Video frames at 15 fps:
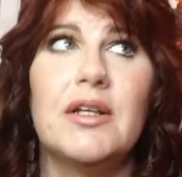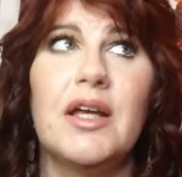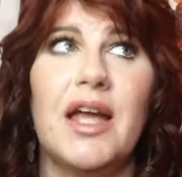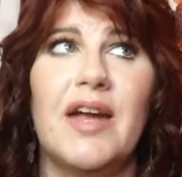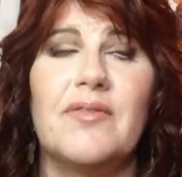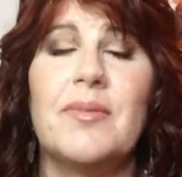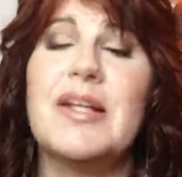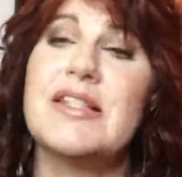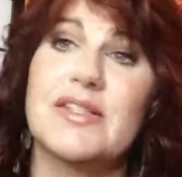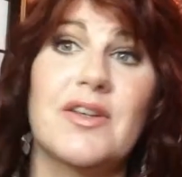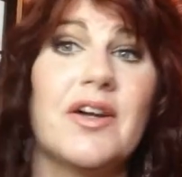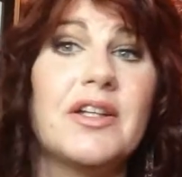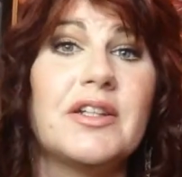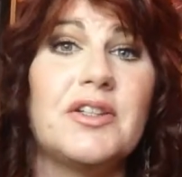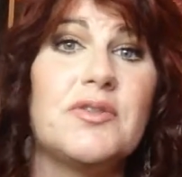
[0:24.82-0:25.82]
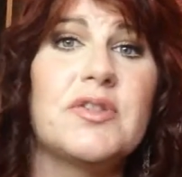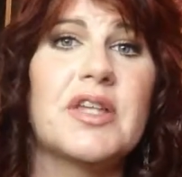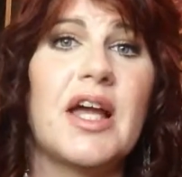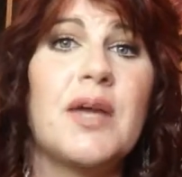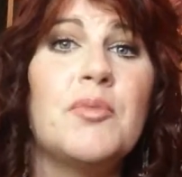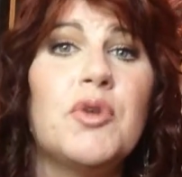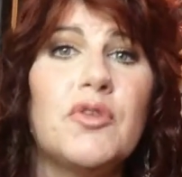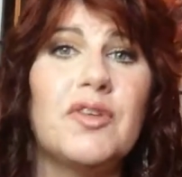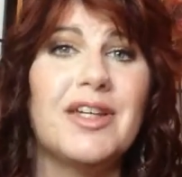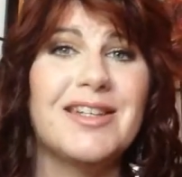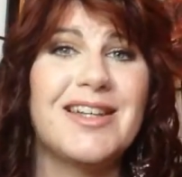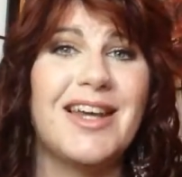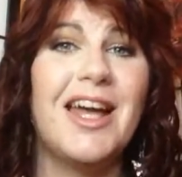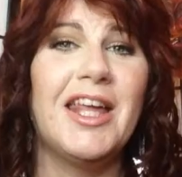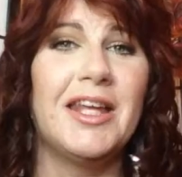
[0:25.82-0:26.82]
have my son use iMovie
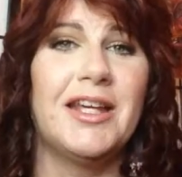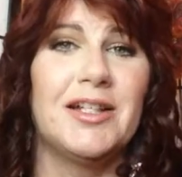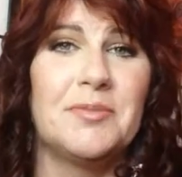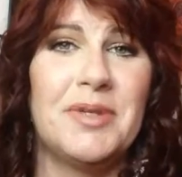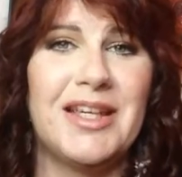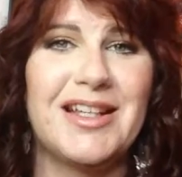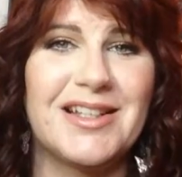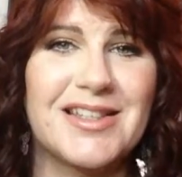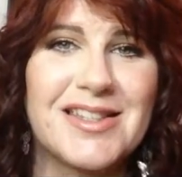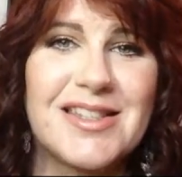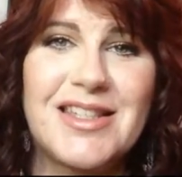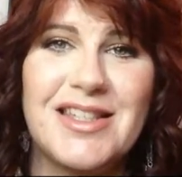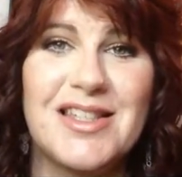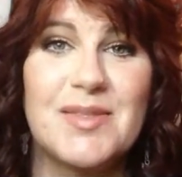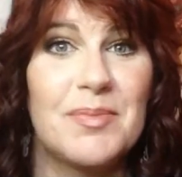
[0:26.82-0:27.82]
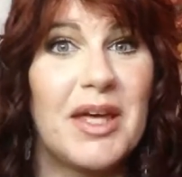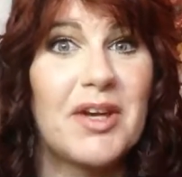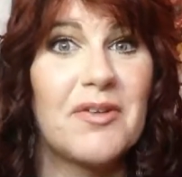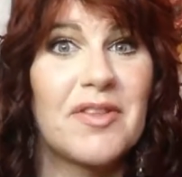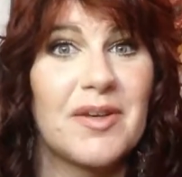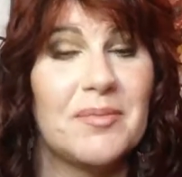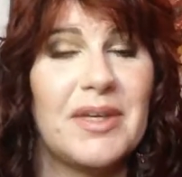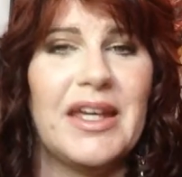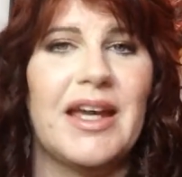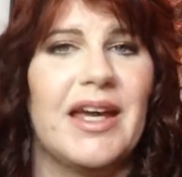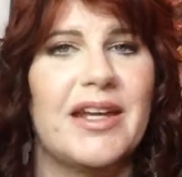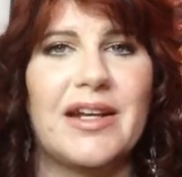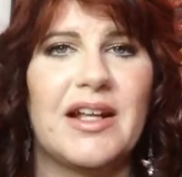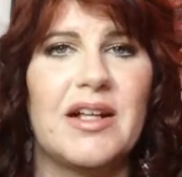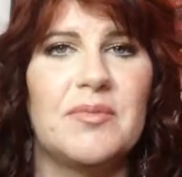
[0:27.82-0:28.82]
to edit because he's better than me
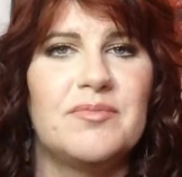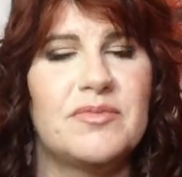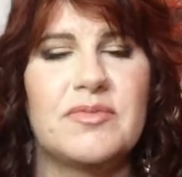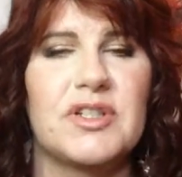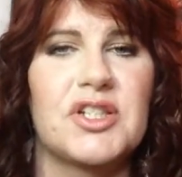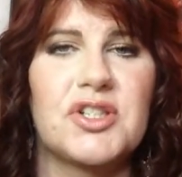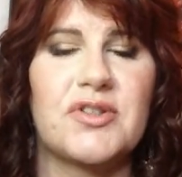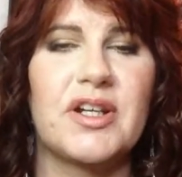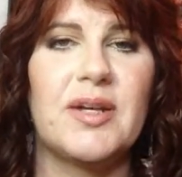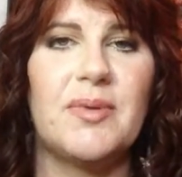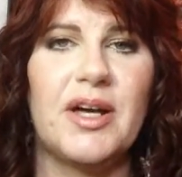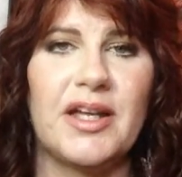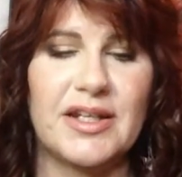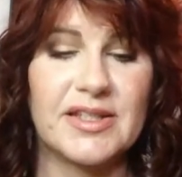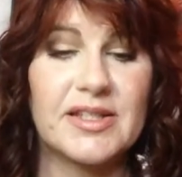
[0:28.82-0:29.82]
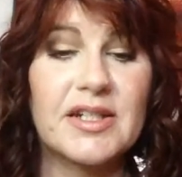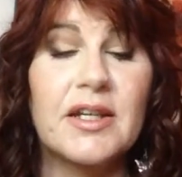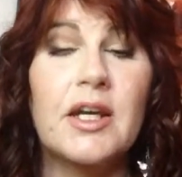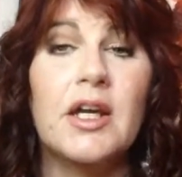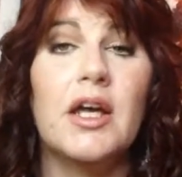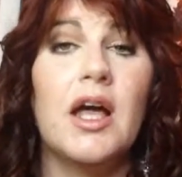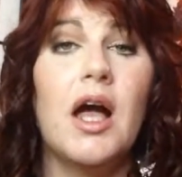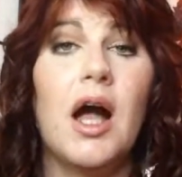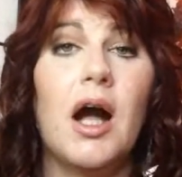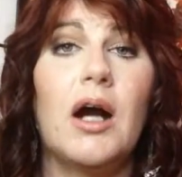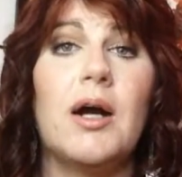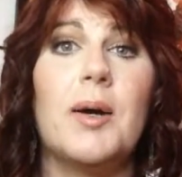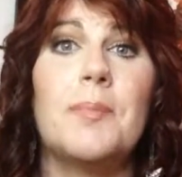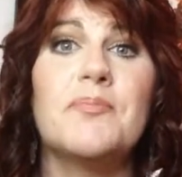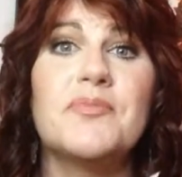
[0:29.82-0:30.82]
at it, I'll be straight up honest.
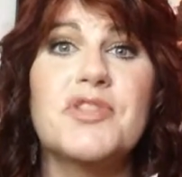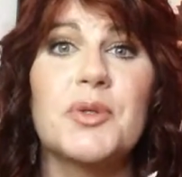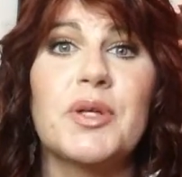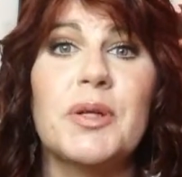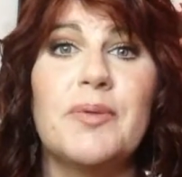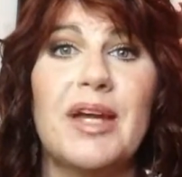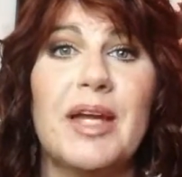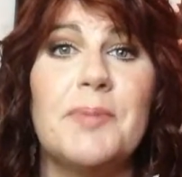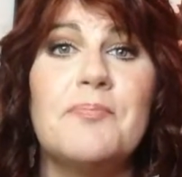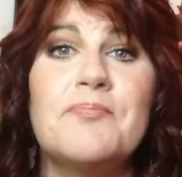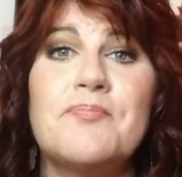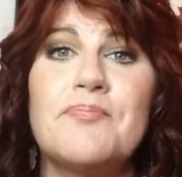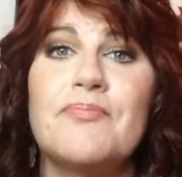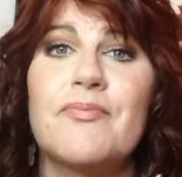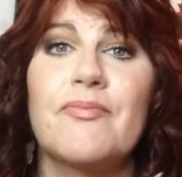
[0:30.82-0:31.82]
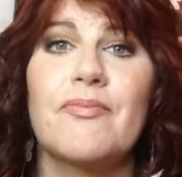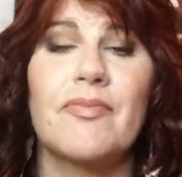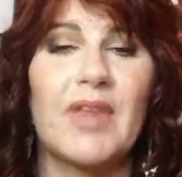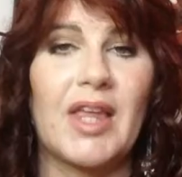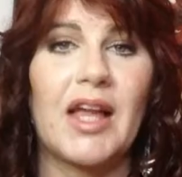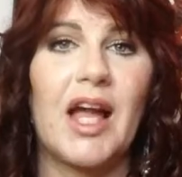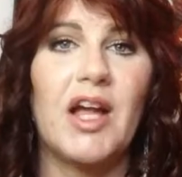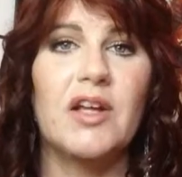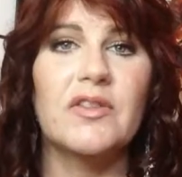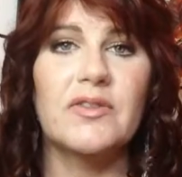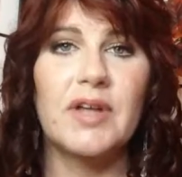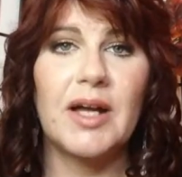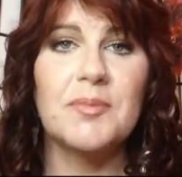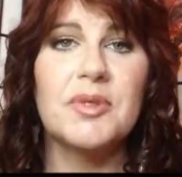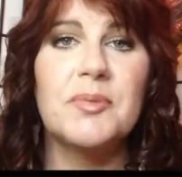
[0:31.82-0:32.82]
So anyway, I'm
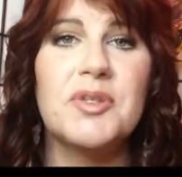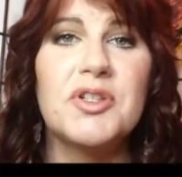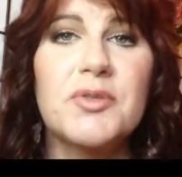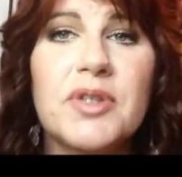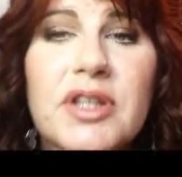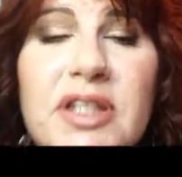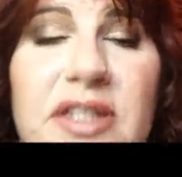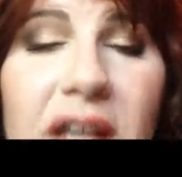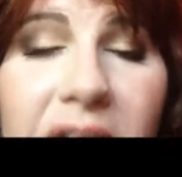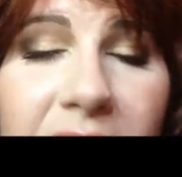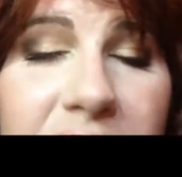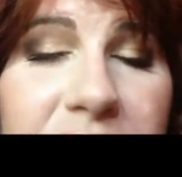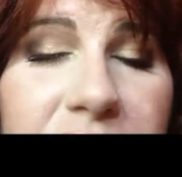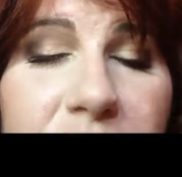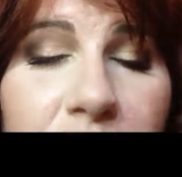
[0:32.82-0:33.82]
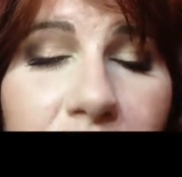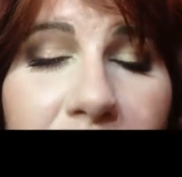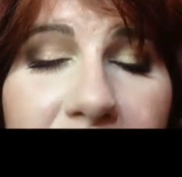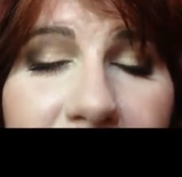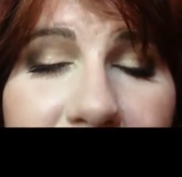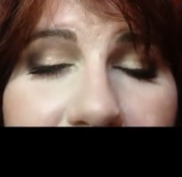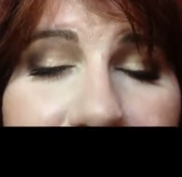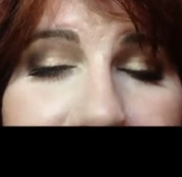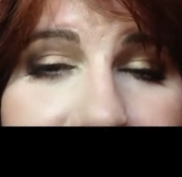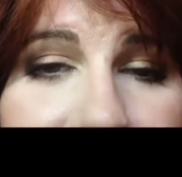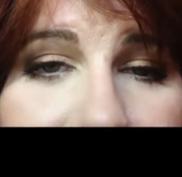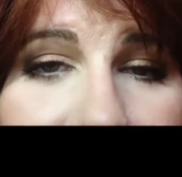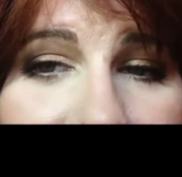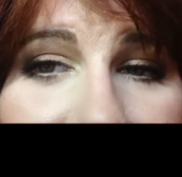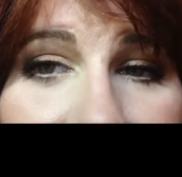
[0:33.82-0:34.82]
going to be doing this eye tutorial.
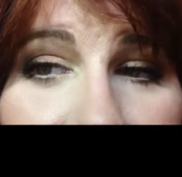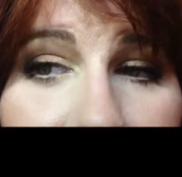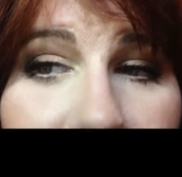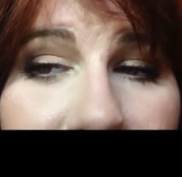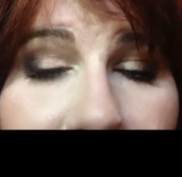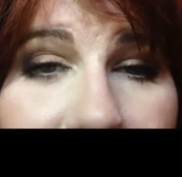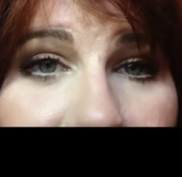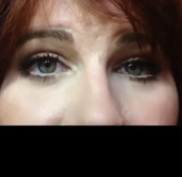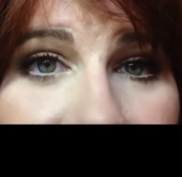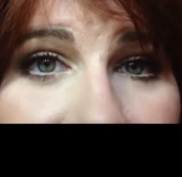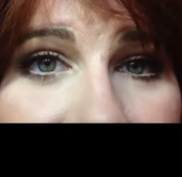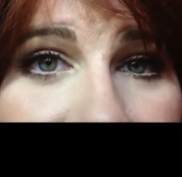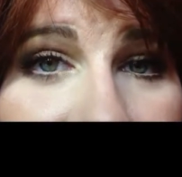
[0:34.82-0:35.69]
I hope I'm looking at